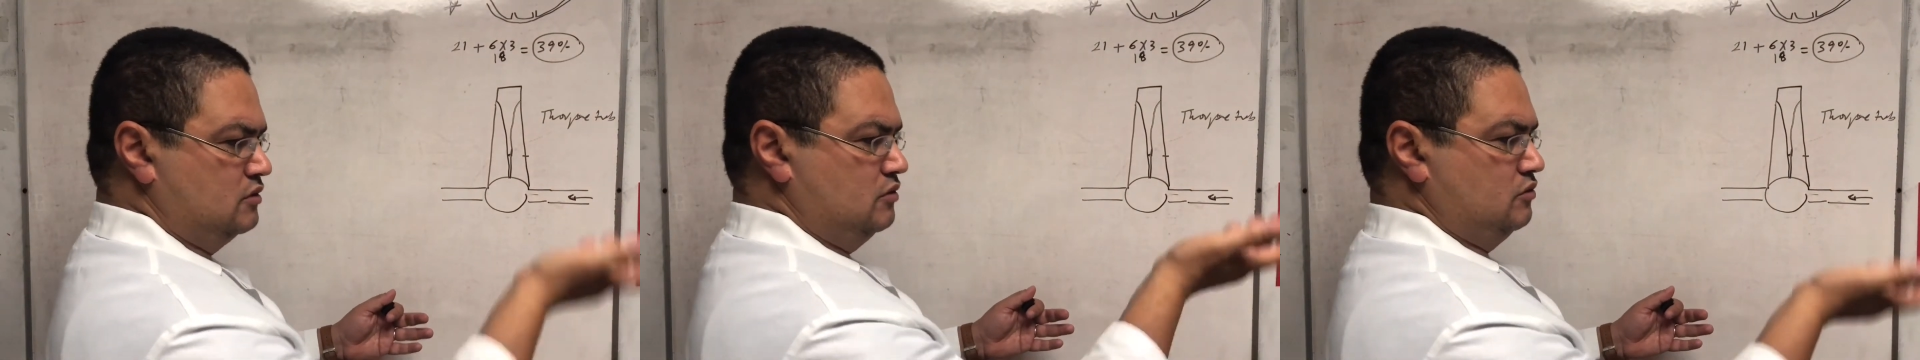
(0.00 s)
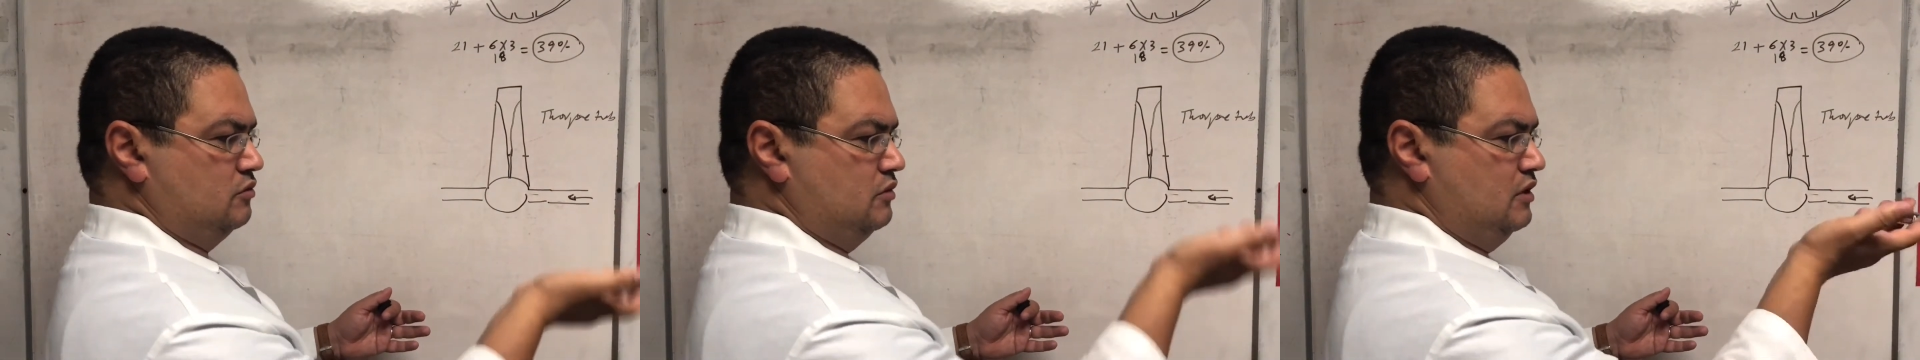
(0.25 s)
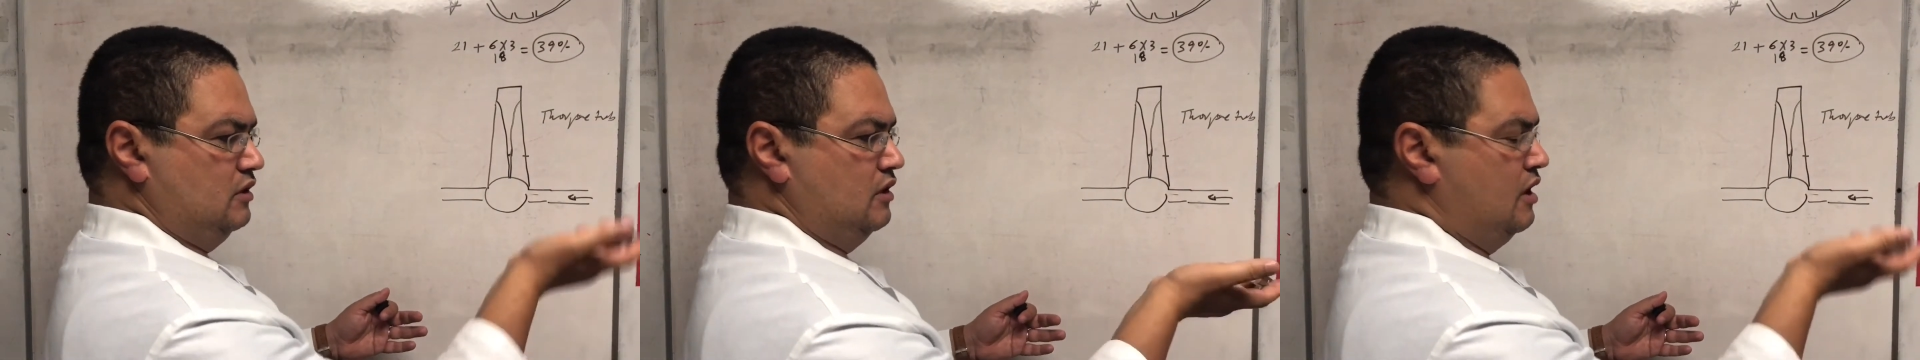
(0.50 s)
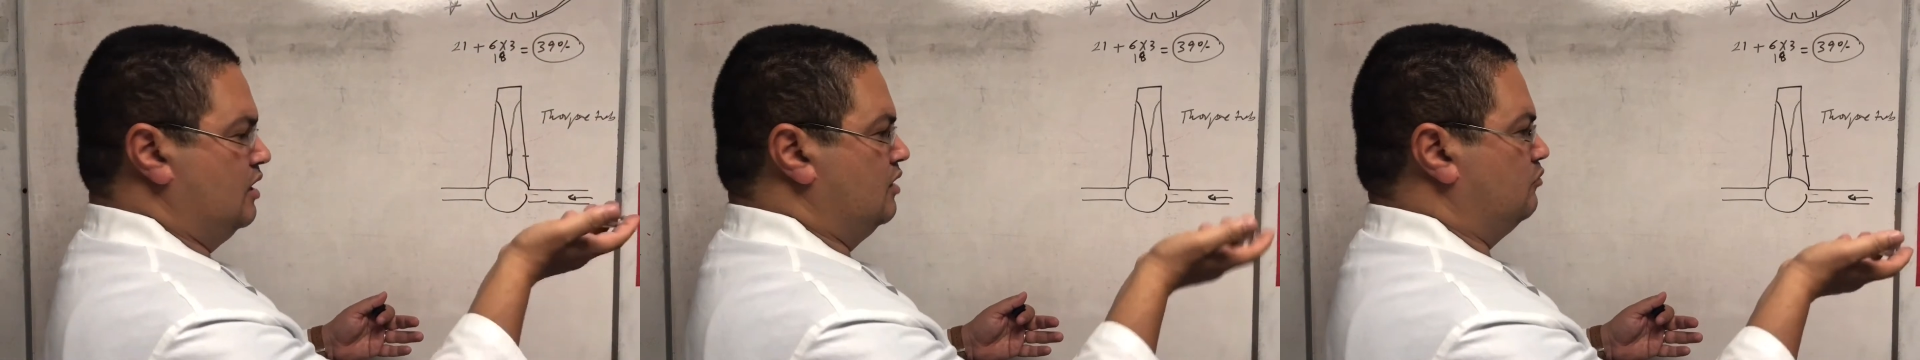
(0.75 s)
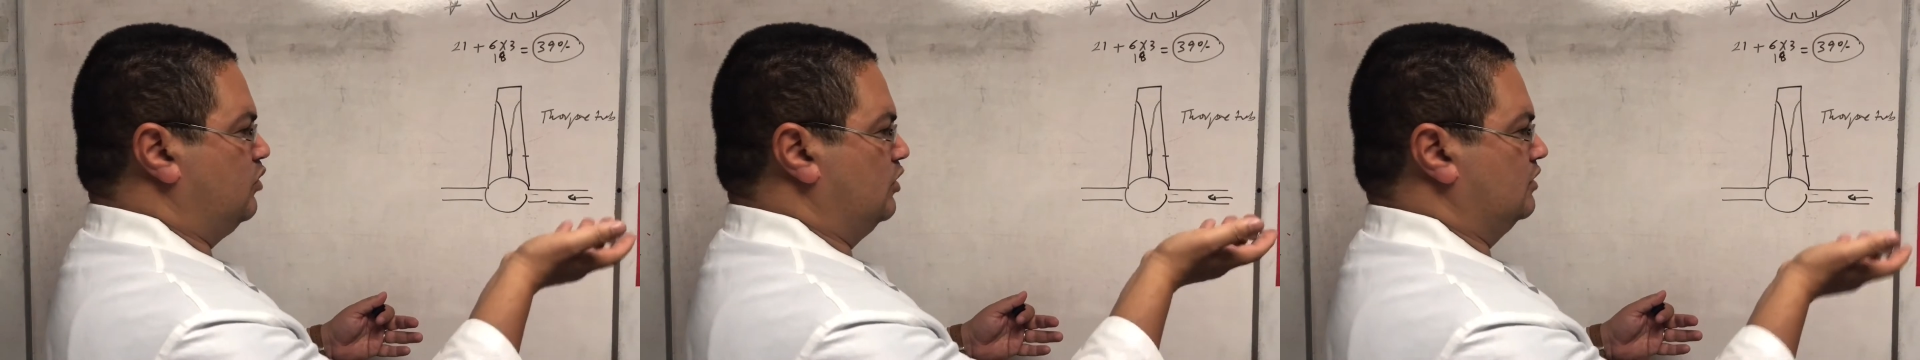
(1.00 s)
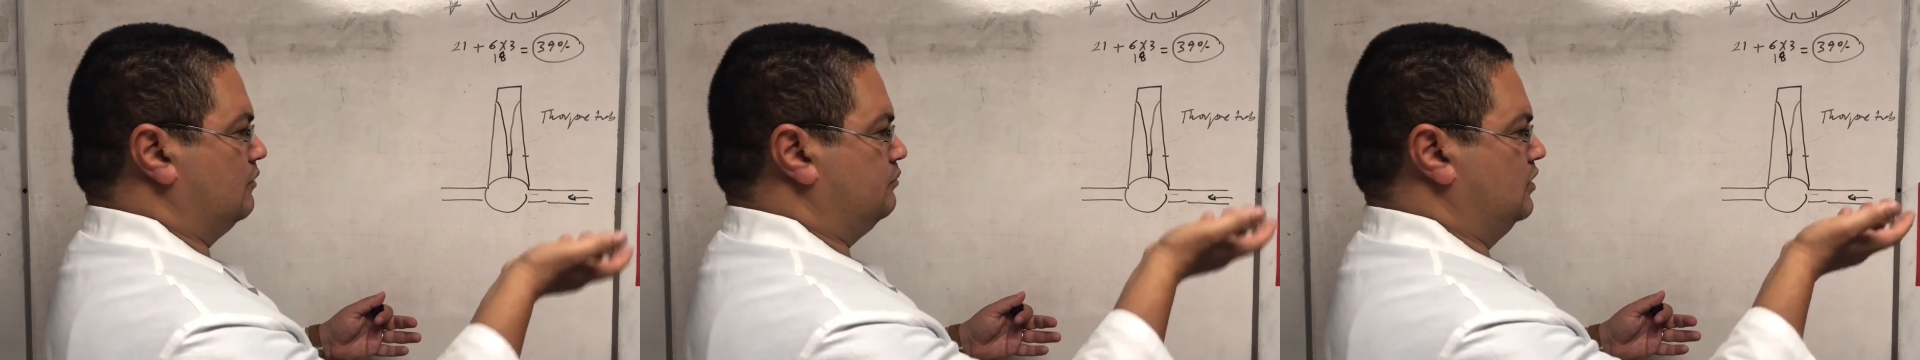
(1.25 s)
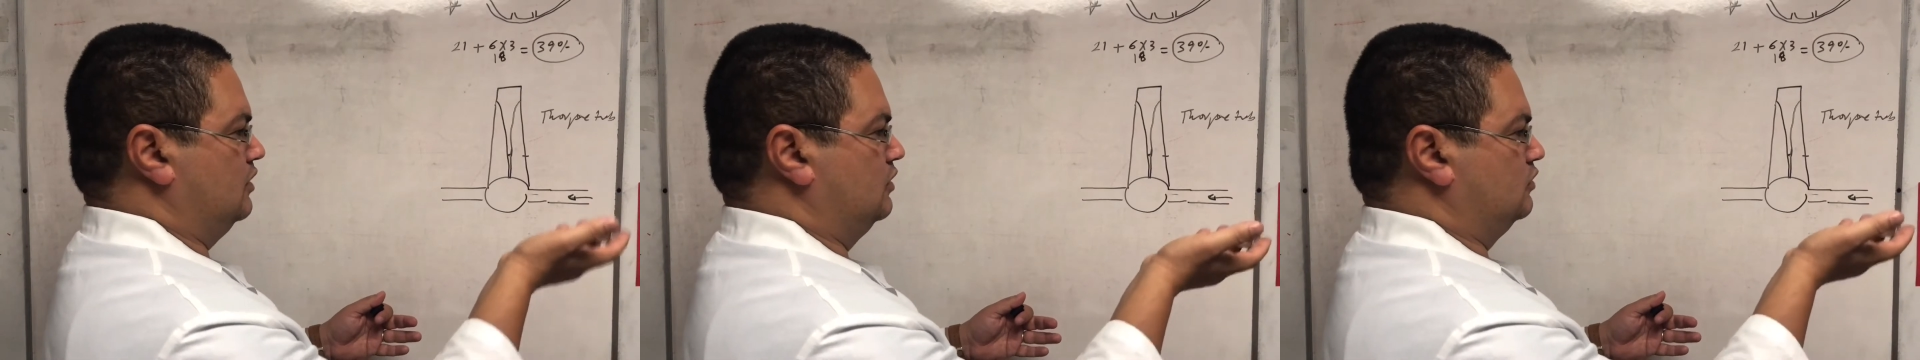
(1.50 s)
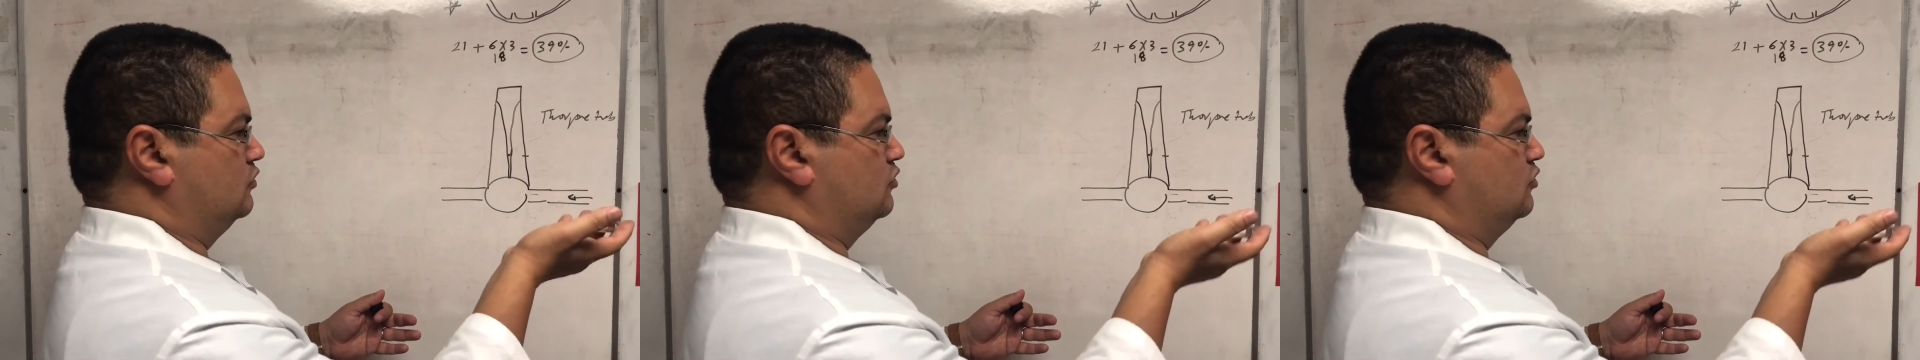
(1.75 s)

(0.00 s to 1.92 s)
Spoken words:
So it really pull it up to 2